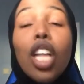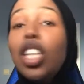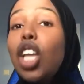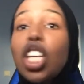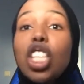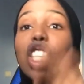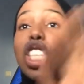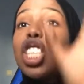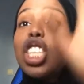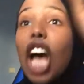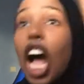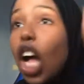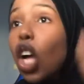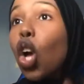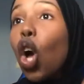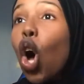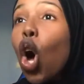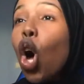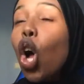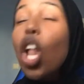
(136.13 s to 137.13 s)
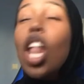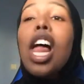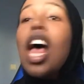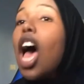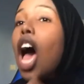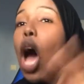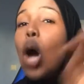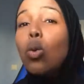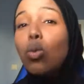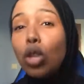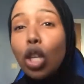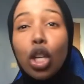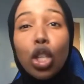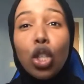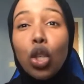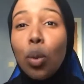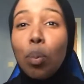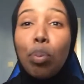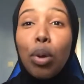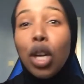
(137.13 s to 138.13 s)
This is alcohol. How dare
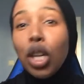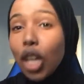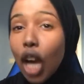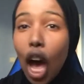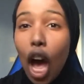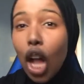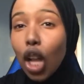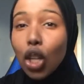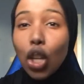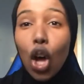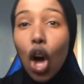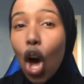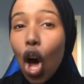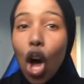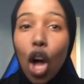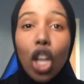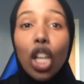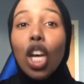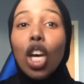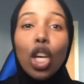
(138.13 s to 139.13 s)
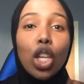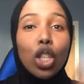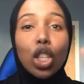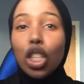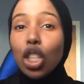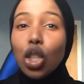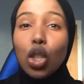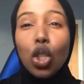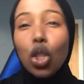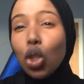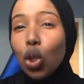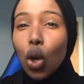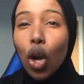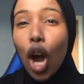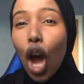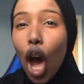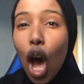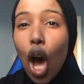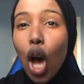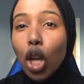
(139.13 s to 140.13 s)
you bring alcohol into your
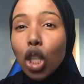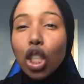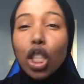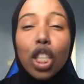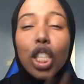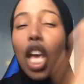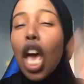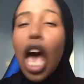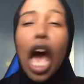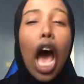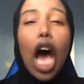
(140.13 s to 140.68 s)
house?